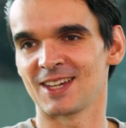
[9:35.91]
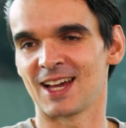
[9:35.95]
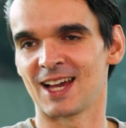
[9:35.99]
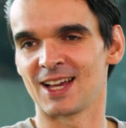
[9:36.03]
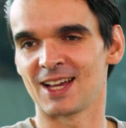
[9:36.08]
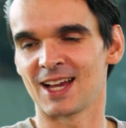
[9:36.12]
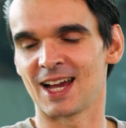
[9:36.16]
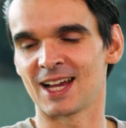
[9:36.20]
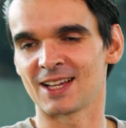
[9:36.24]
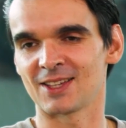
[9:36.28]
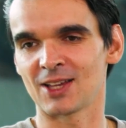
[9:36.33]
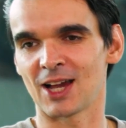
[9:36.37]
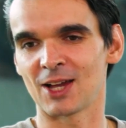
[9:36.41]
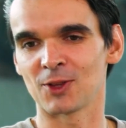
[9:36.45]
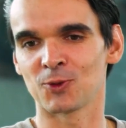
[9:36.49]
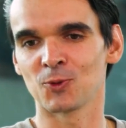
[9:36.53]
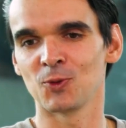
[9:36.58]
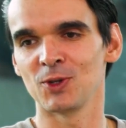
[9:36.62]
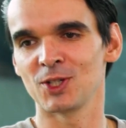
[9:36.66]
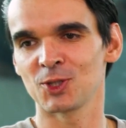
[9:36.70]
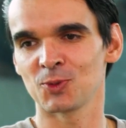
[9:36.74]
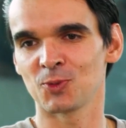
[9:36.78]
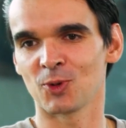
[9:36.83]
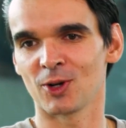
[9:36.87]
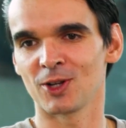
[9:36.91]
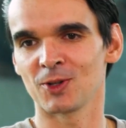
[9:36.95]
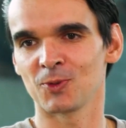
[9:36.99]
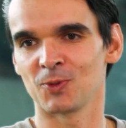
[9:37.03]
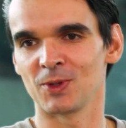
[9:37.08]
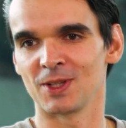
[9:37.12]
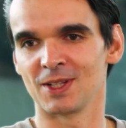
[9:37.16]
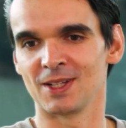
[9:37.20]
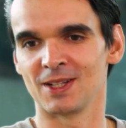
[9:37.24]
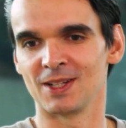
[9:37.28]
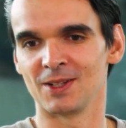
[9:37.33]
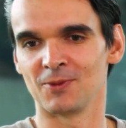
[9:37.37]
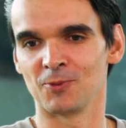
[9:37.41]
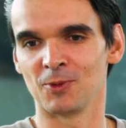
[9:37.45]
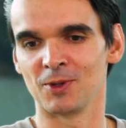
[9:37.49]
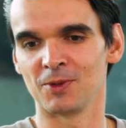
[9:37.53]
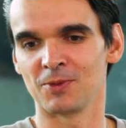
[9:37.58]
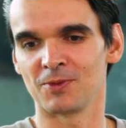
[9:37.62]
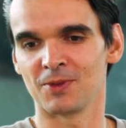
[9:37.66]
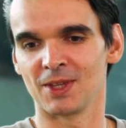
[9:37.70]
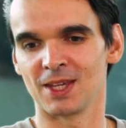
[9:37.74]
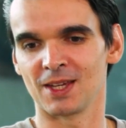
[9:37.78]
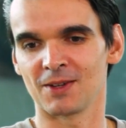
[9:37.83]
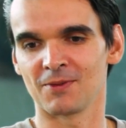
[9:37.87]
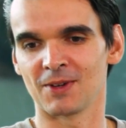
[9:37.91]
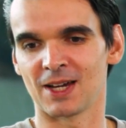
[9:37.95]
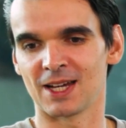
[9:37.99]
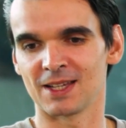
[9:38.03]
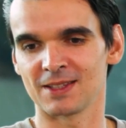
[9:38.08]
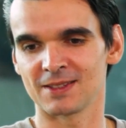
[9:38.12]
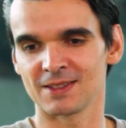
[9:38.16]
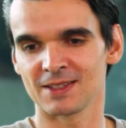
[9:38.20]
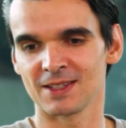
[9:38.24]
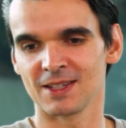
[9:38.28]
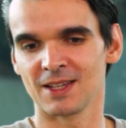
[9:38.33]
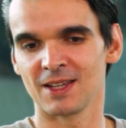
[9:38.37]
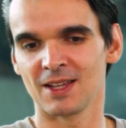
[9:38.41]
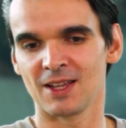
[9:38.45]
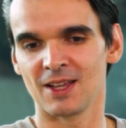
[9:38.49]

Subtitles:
At which point we think that